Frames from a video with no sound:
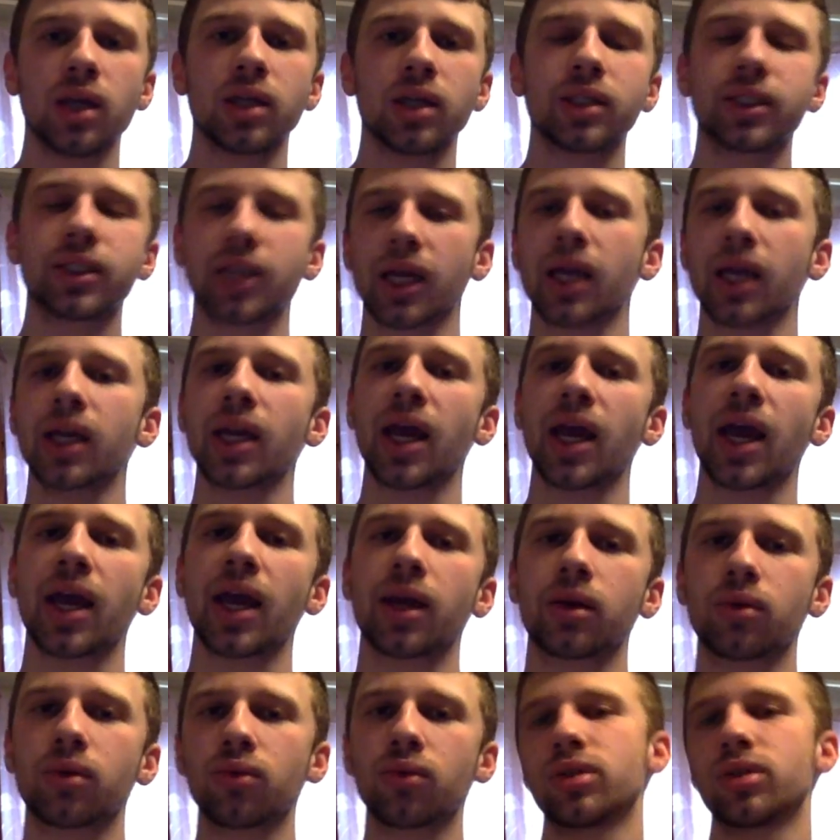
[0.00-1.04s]
Second
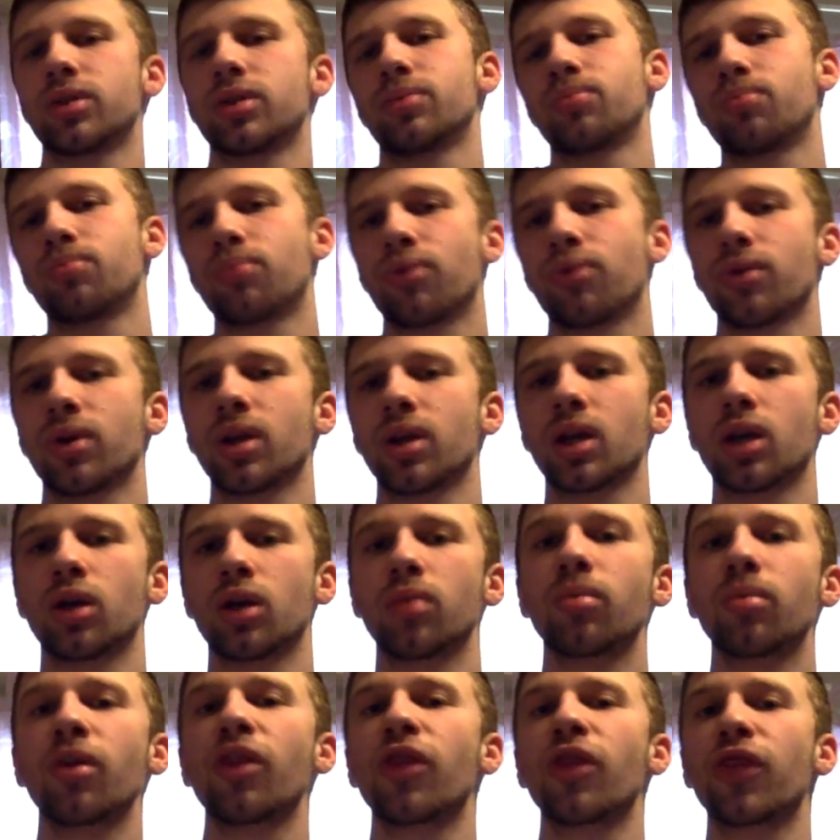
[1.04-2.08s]
act was pretty
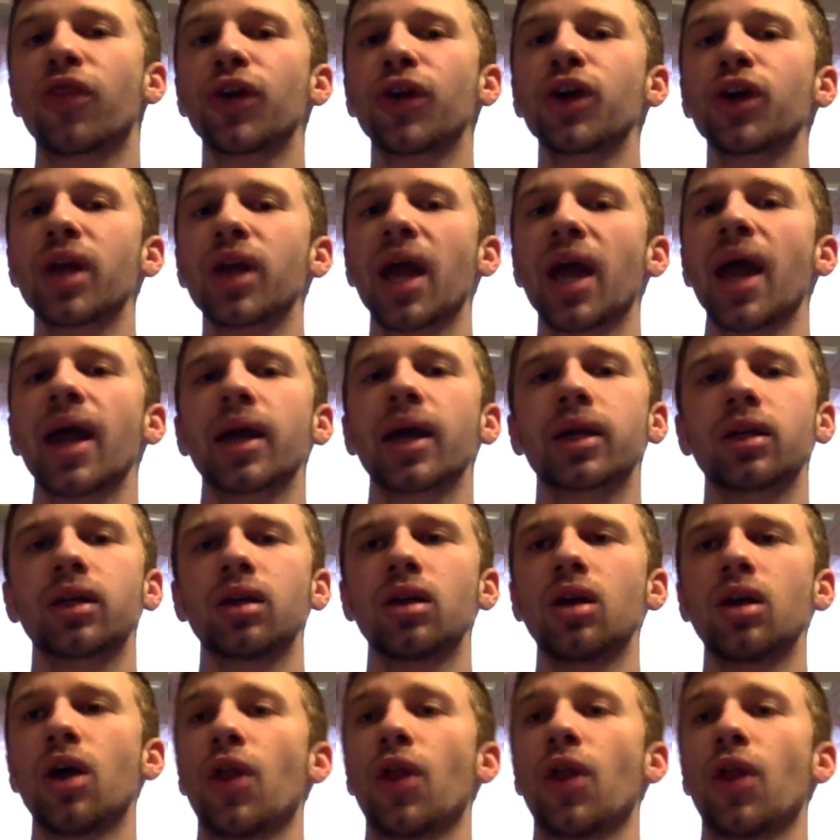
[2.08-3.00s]
good, but the third act,